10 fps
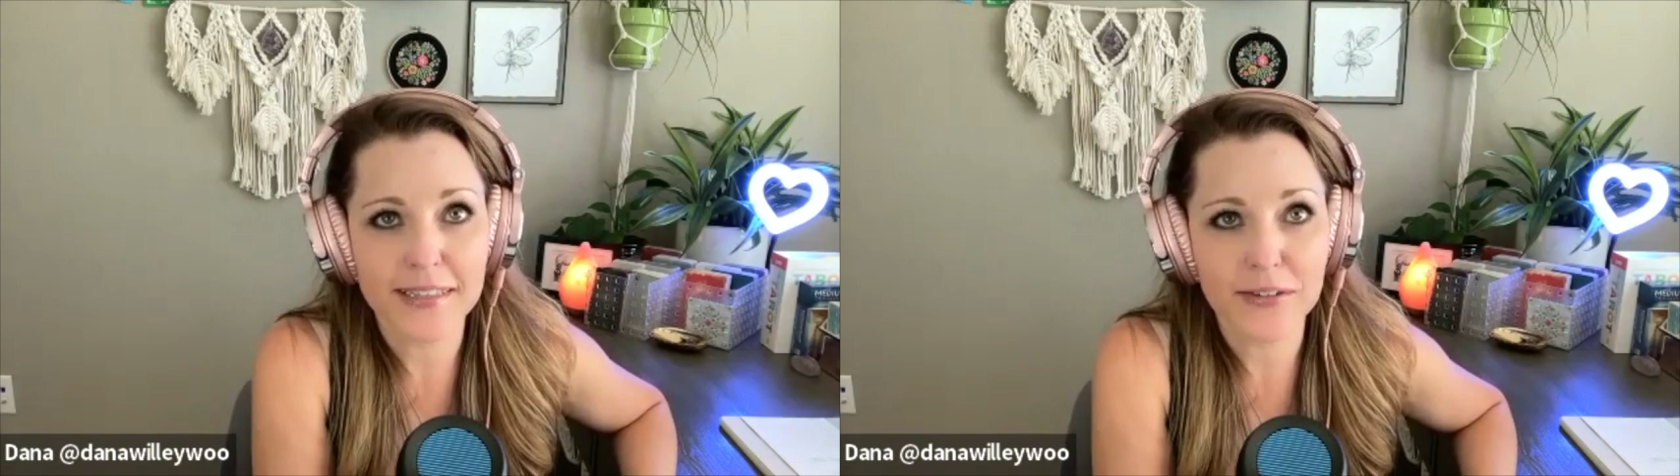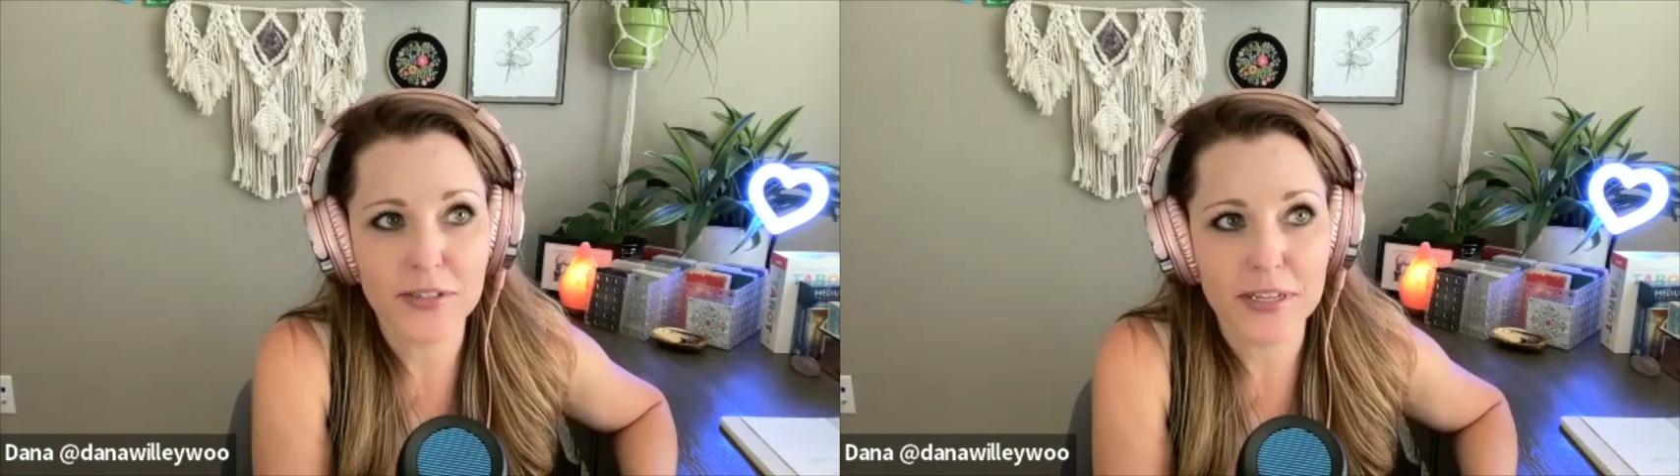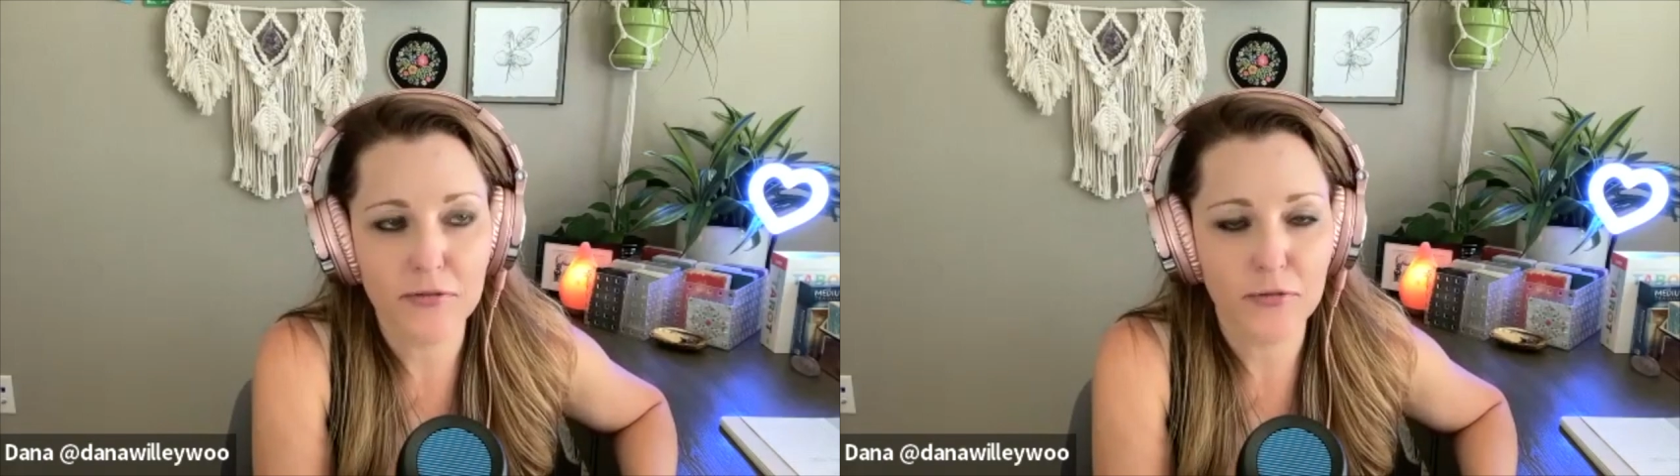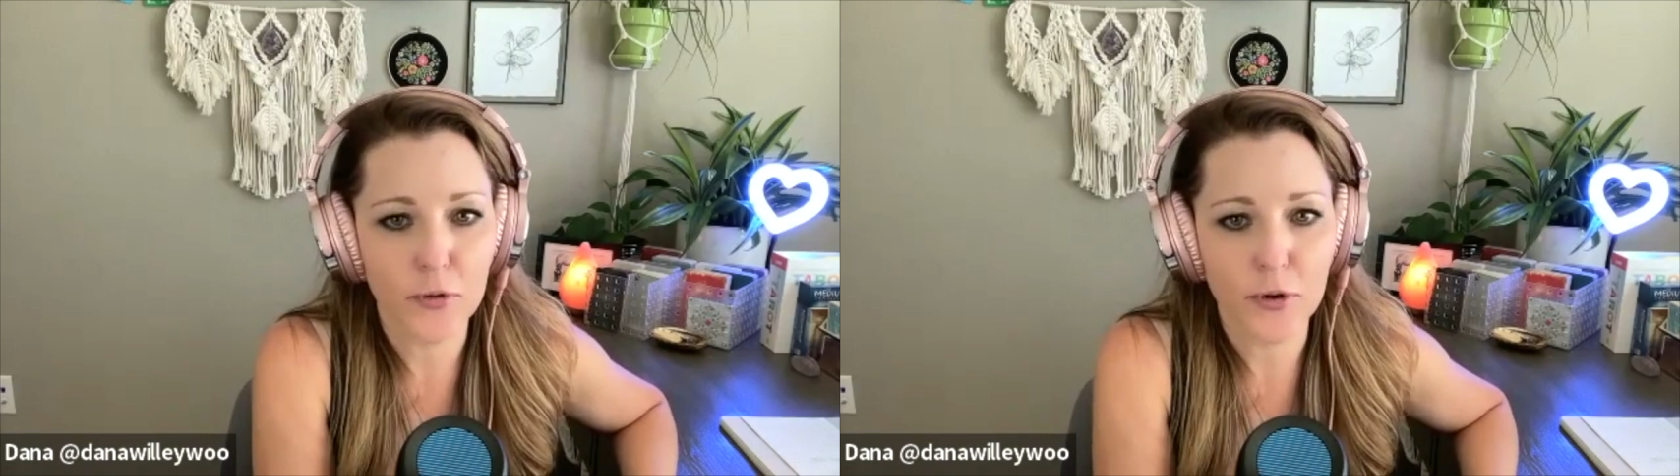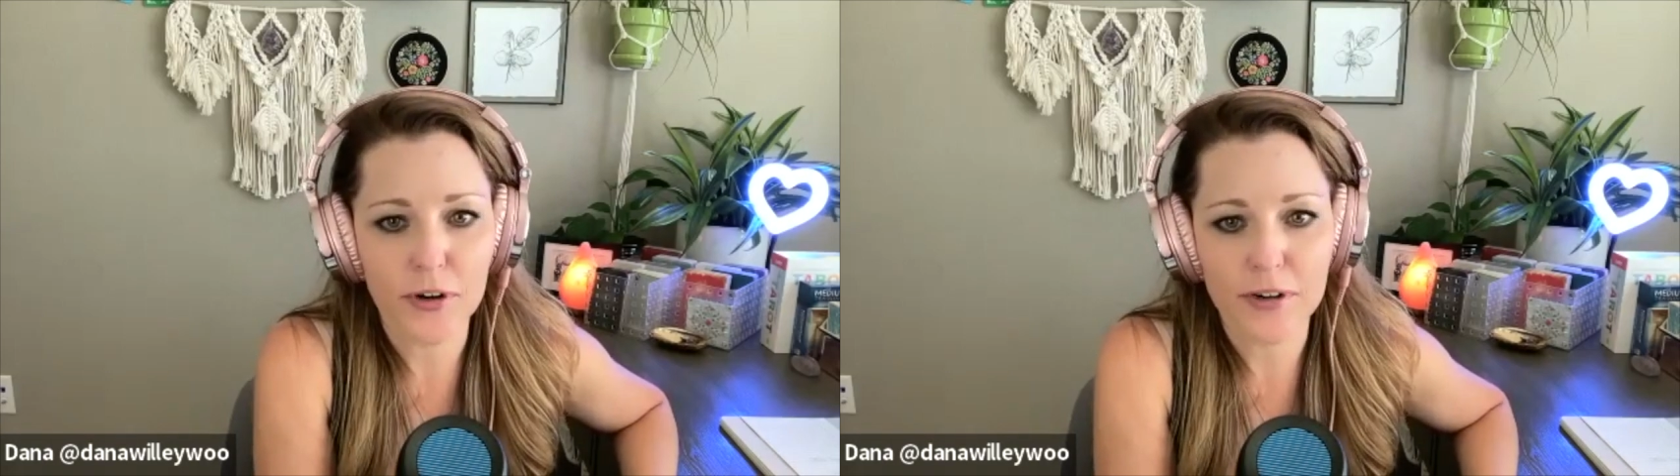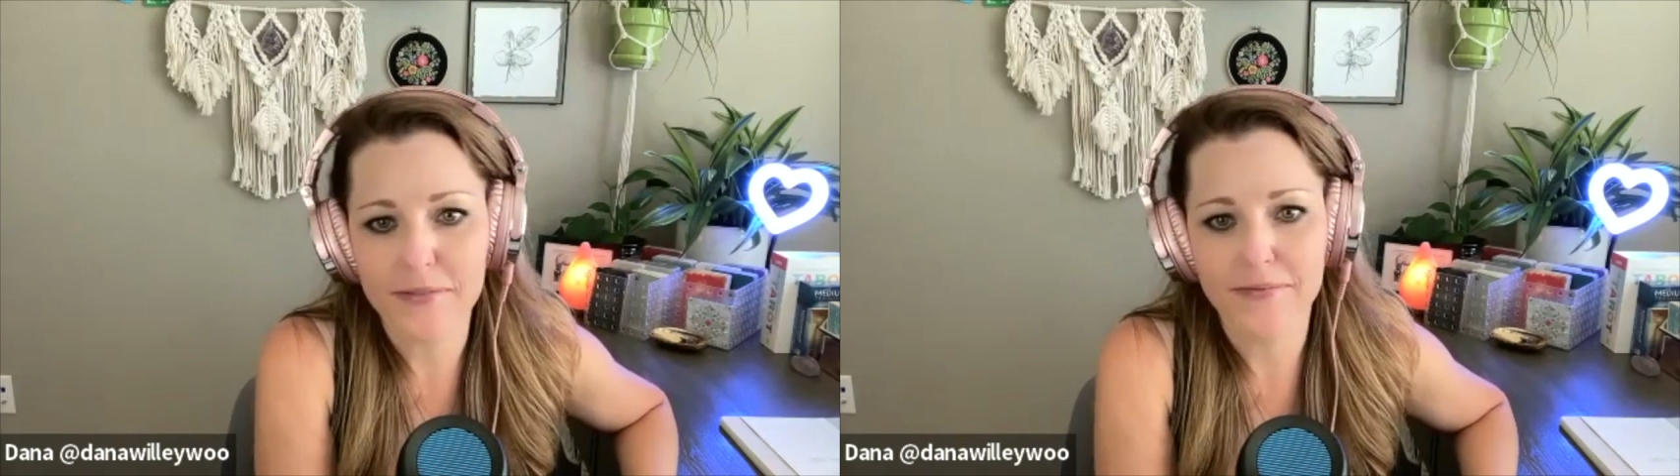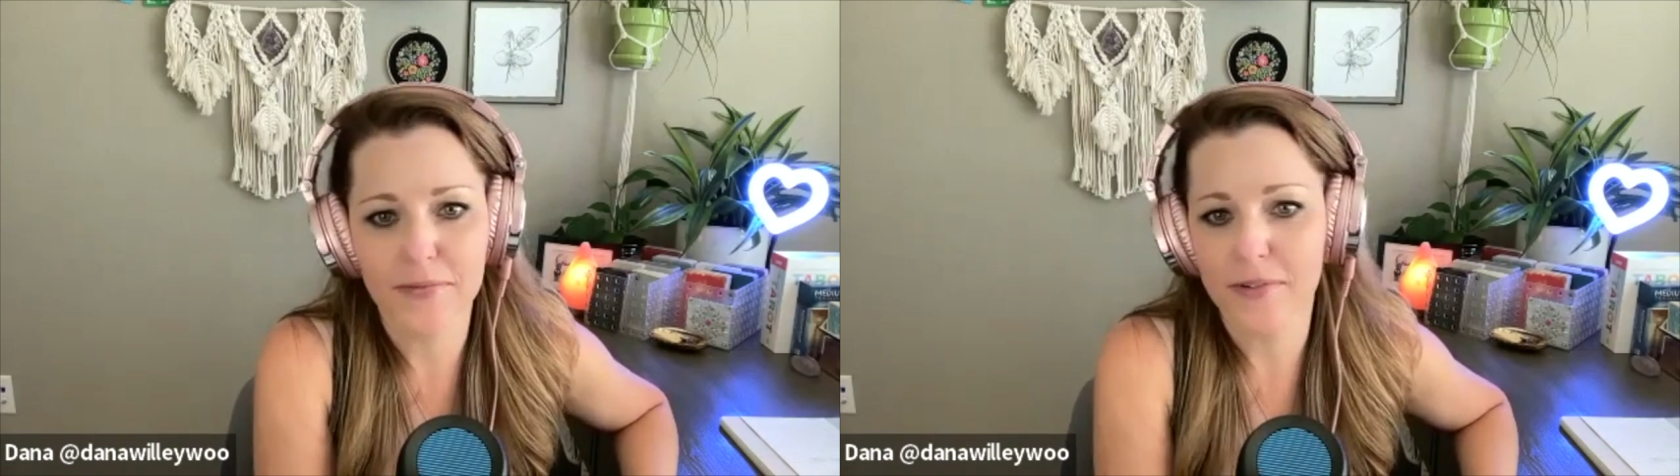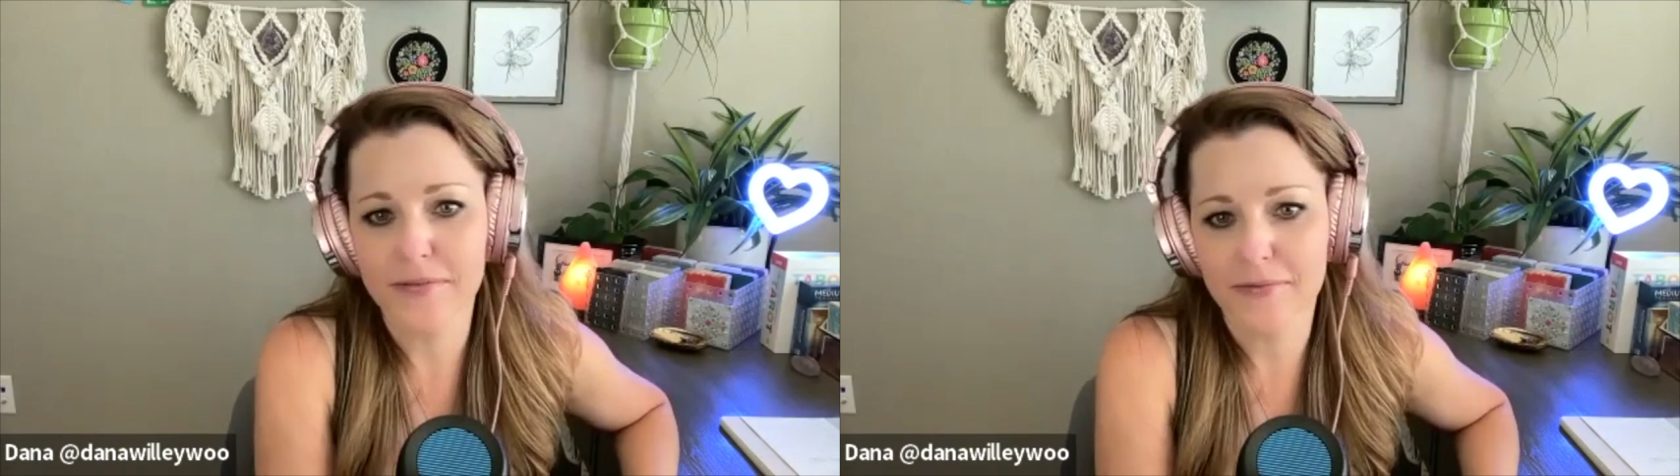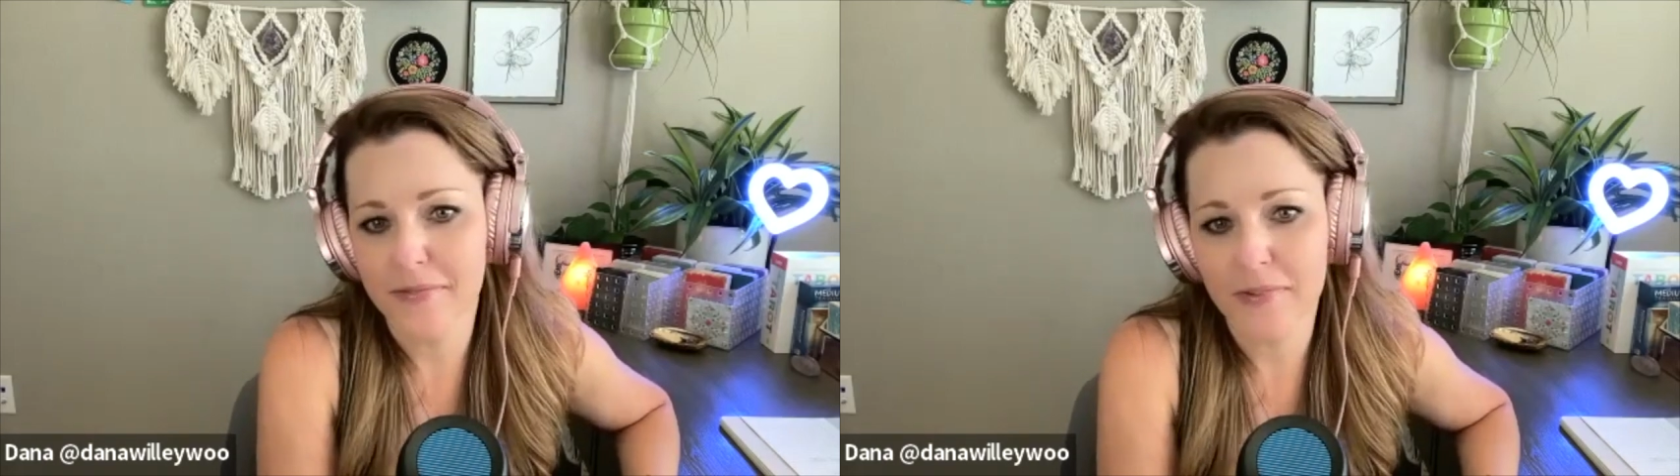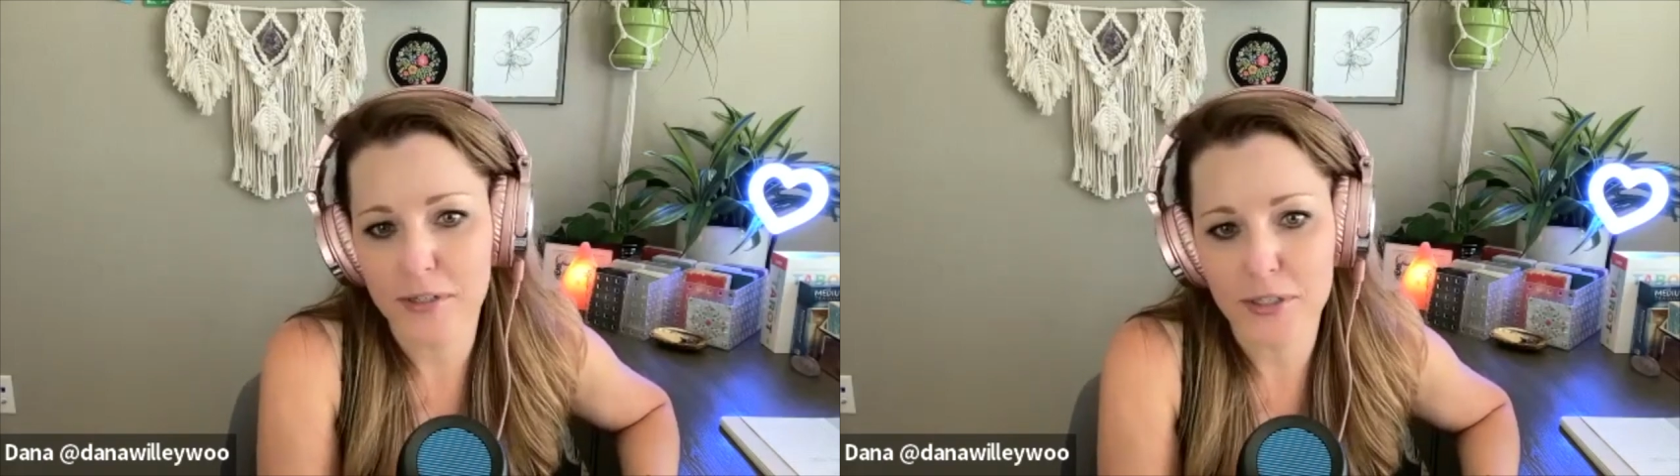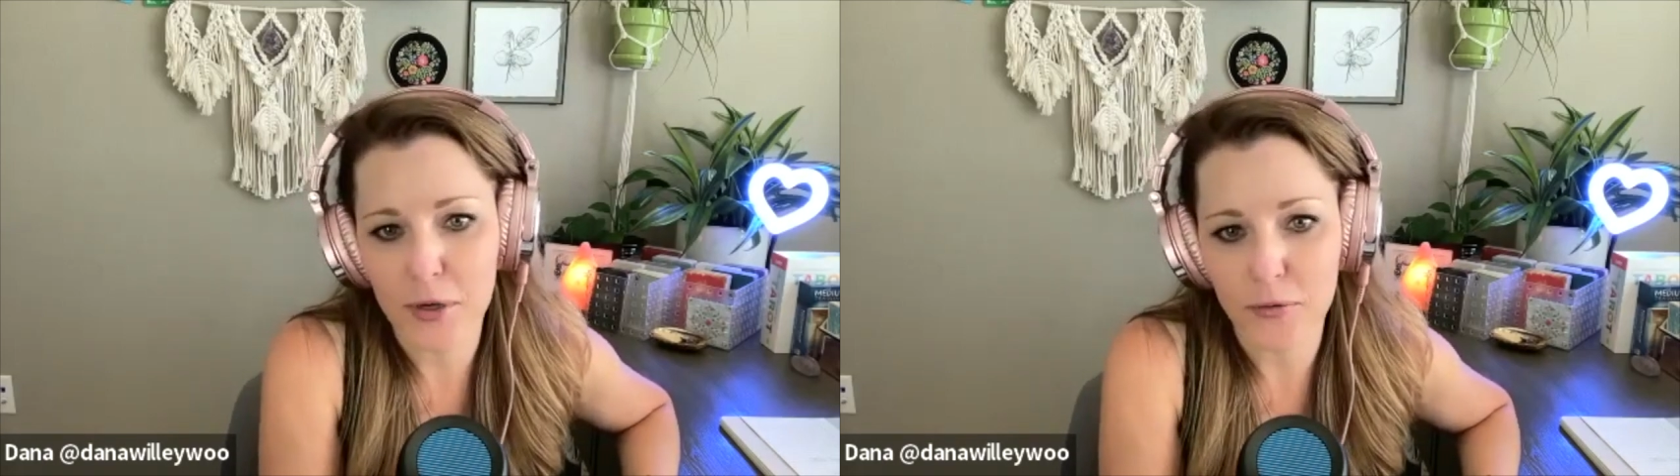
there's like four or so